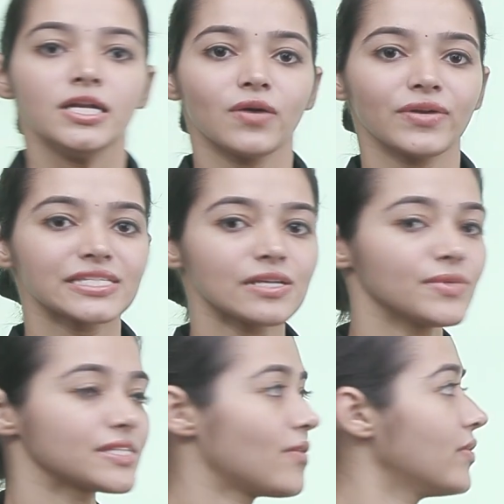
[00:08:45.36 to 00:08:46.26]
Now next up
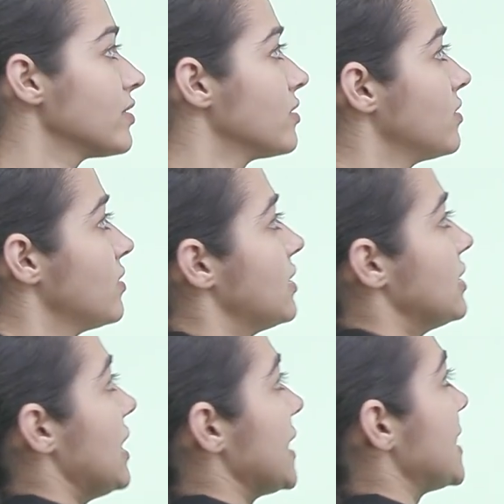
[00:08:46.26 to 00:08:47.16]
is our
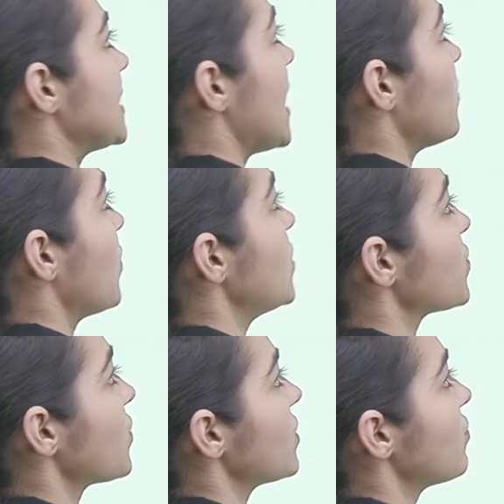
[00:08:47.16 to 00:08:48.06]
exercise
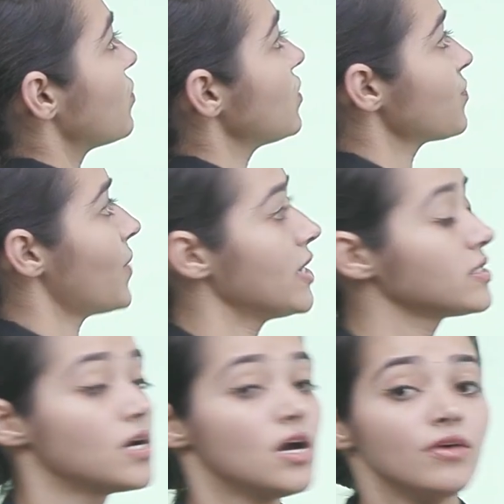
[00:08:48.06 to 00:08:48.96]
9.2. In the first part,
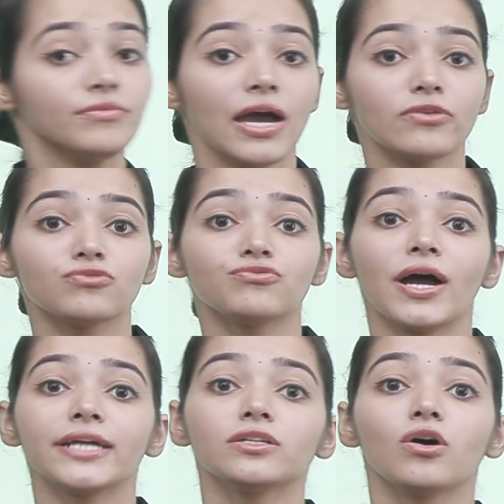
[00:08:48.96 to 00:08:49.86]
we have to
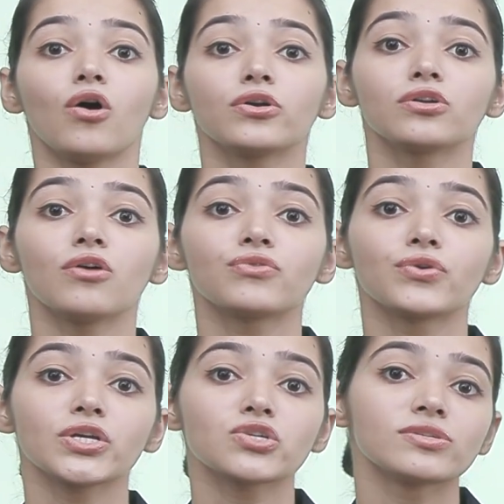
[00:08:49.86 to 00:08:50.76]
find the order of
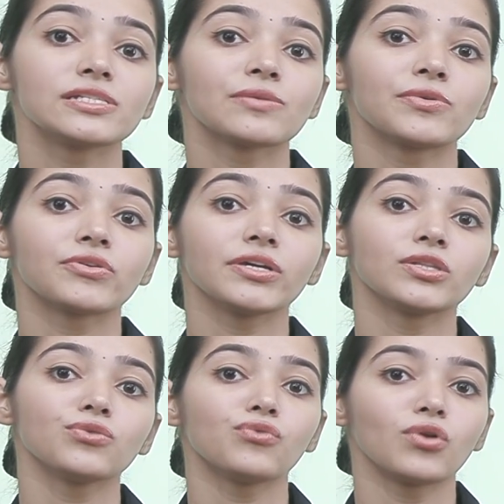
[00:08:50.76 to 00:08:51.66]
rotational symmetry
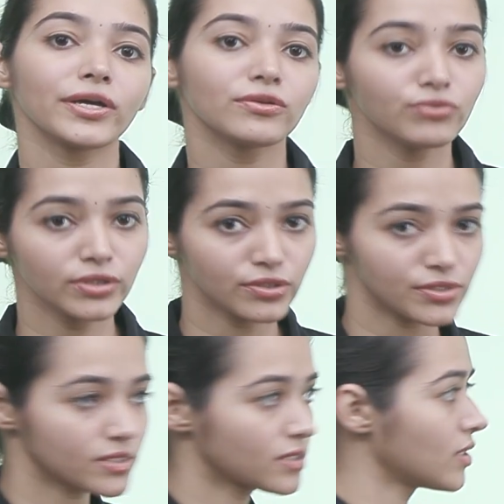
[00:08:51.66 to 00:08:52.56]
in the following
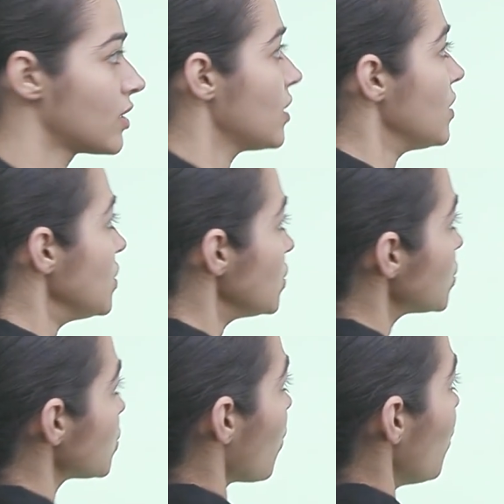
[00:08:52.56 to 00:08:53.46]
figures.
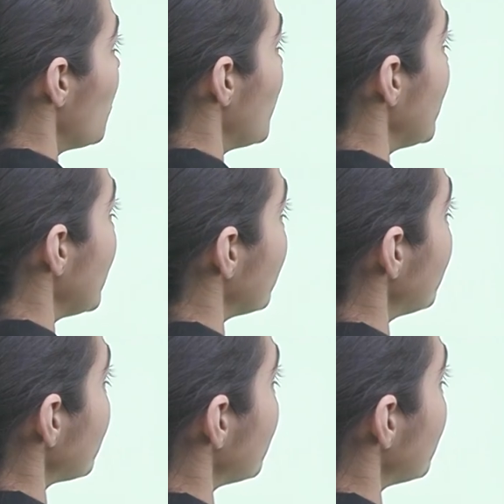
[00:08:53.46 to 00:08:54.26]
So here